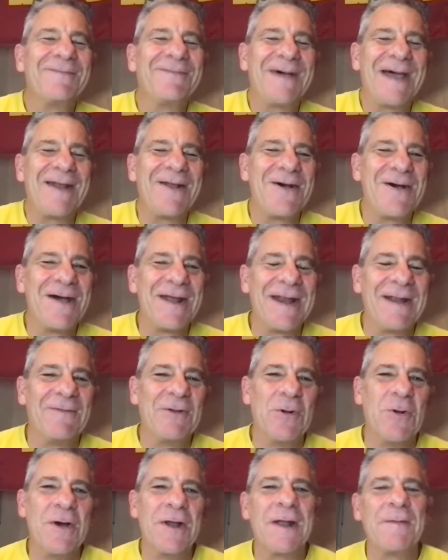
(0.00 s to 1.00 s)
Fight on,
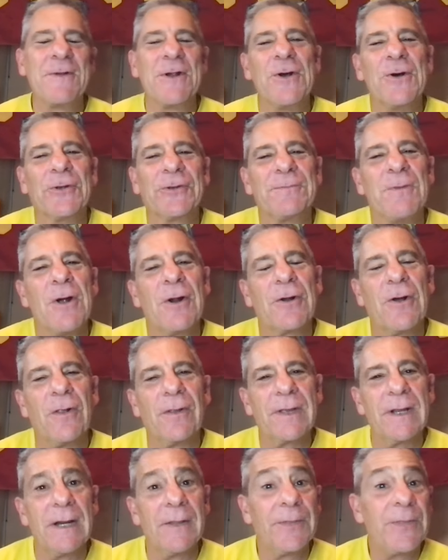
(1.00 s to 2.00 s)
everyone. I'm your host, Mark
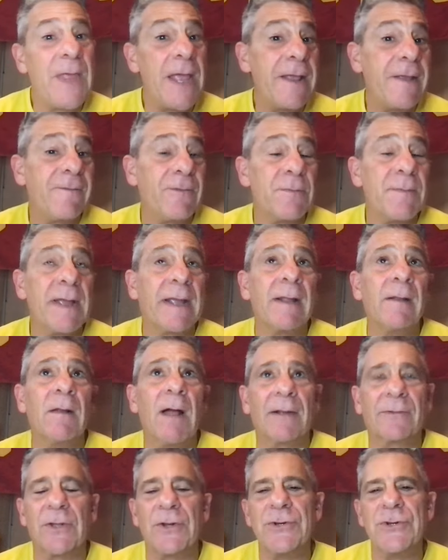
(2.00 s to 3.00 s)
Holkin, and thank you for making
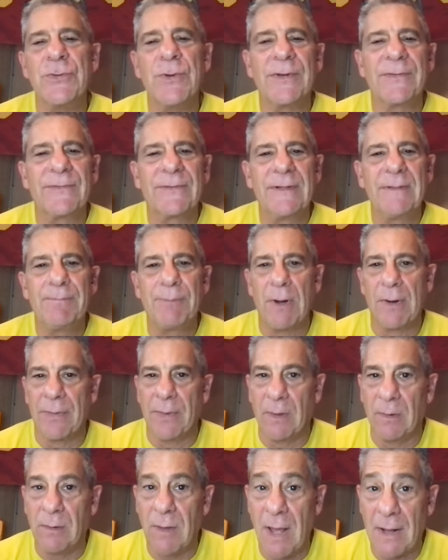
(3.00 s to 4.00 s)
Locked On USC part
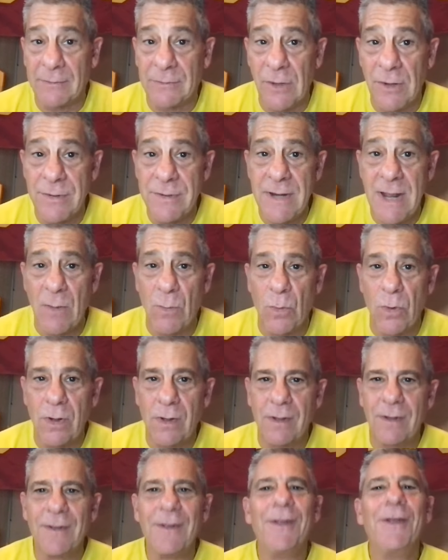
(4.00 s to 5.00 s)
of the Locked On
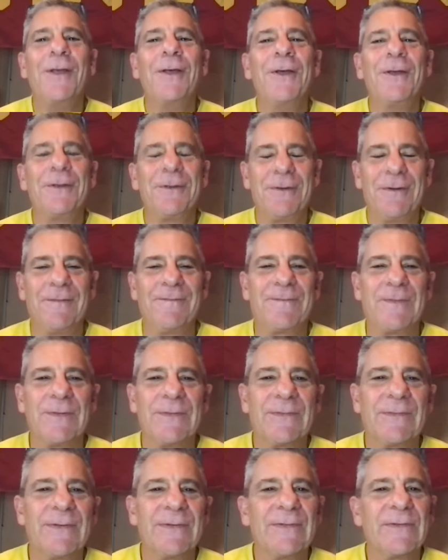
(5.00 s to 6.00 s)
Network, your
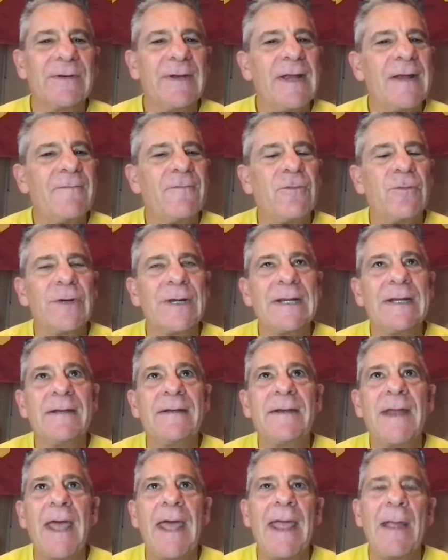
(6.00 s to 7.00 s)
first listen every
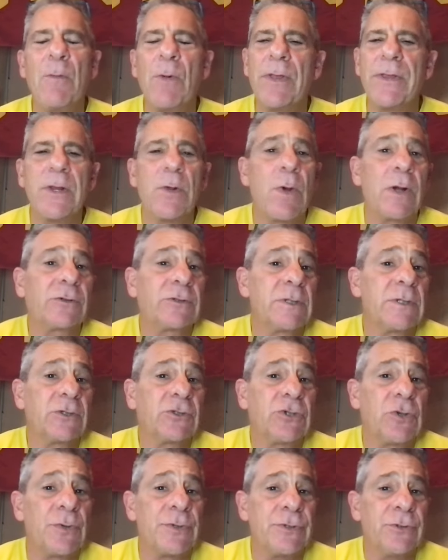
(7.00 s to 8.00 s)
day. Whether you're watching the
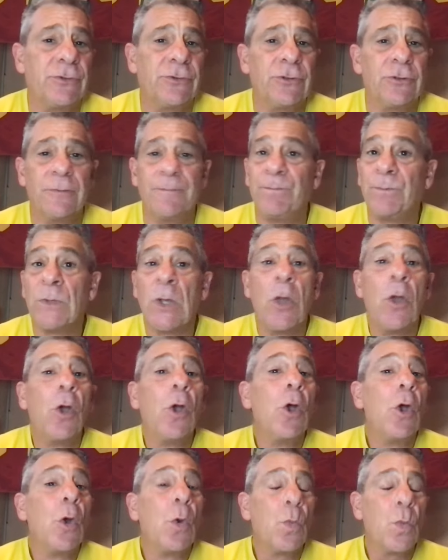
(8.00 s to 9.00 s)
show on YouTube,
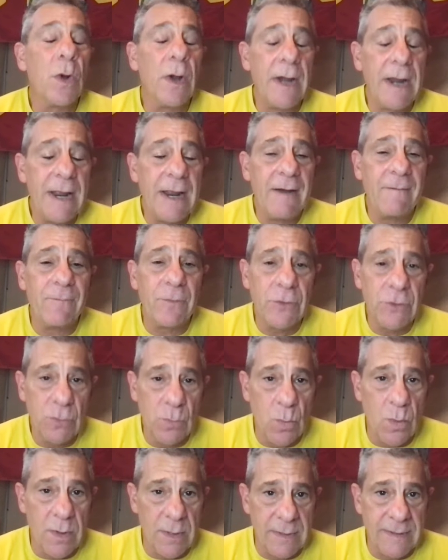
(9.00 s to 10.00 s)
wherever
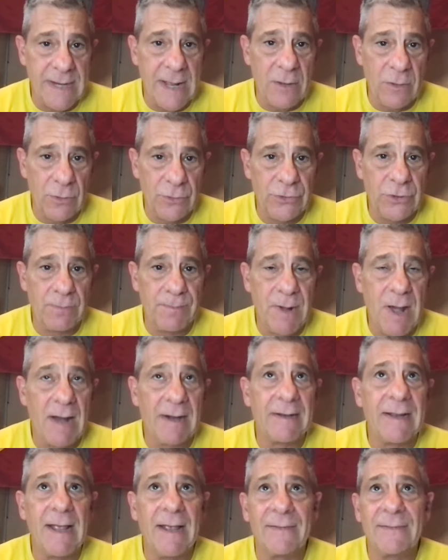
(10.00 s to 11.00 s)
you want to download your
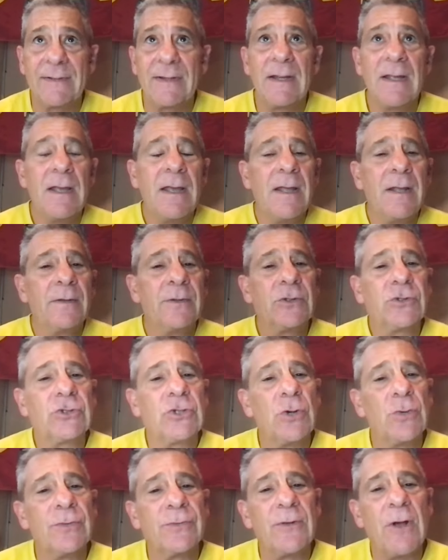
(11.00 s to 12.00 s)
podcast, the
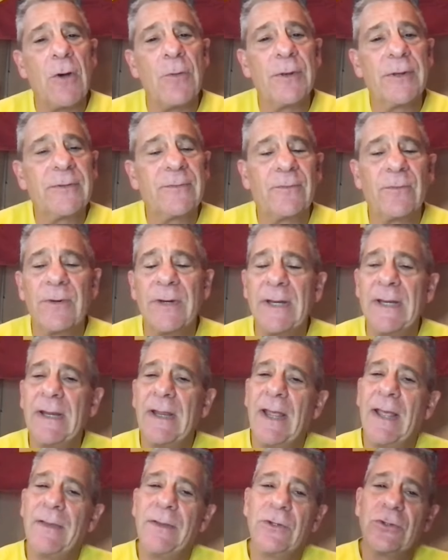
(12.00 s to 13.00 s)
show is always
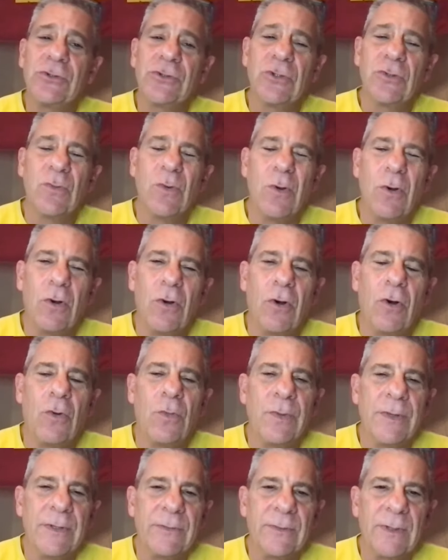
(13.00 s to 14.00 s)
free, and the show
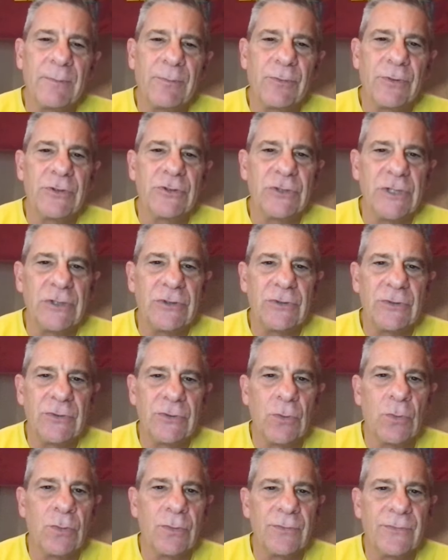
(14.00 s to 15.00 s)
always appreciates
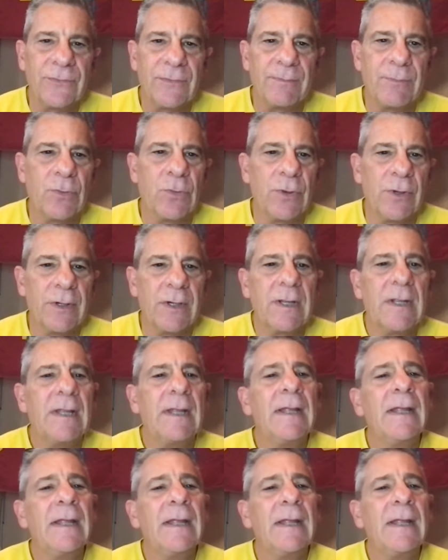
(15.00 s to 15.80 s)
your support.